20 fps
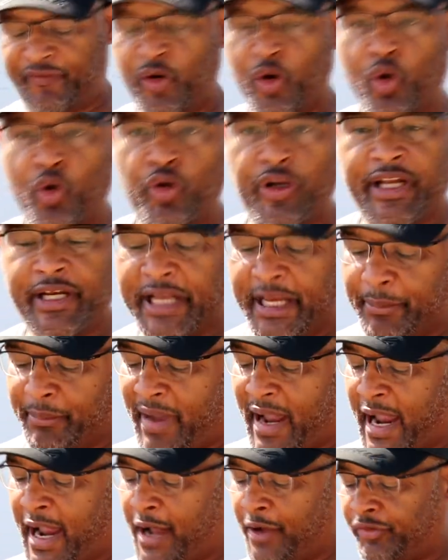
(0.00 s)
food in their
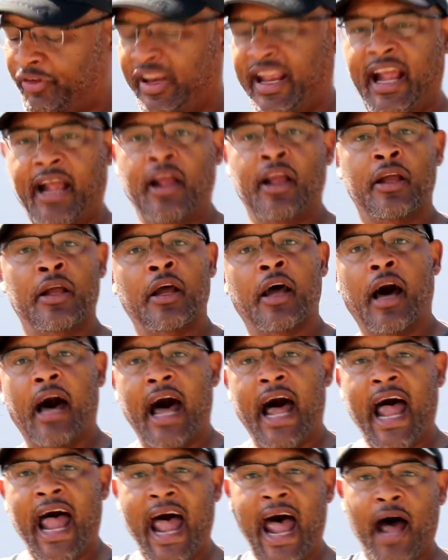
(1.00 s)
mouths,
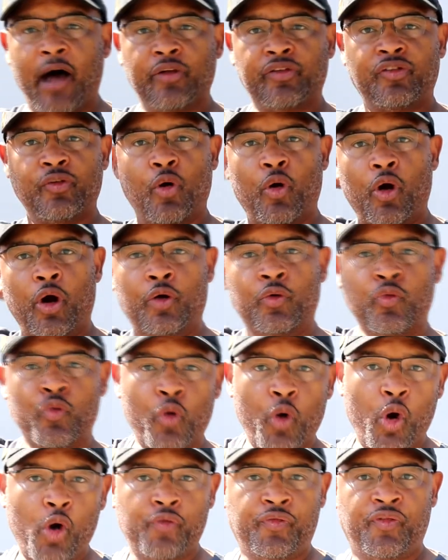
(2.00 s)
a house or a
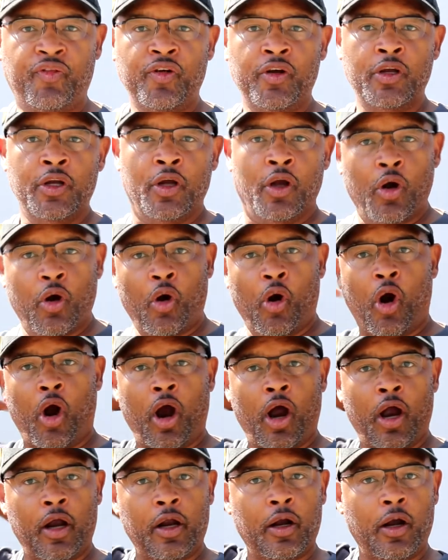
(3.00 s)
roof
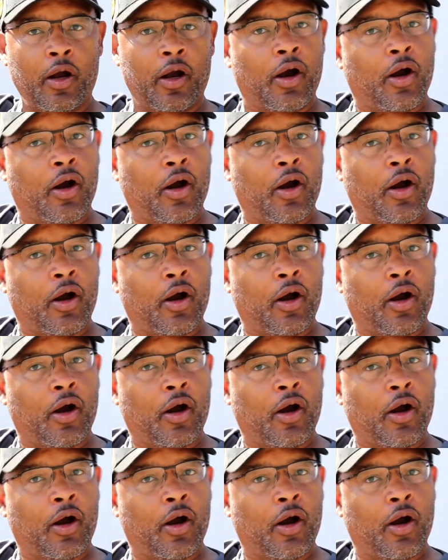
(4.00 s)
or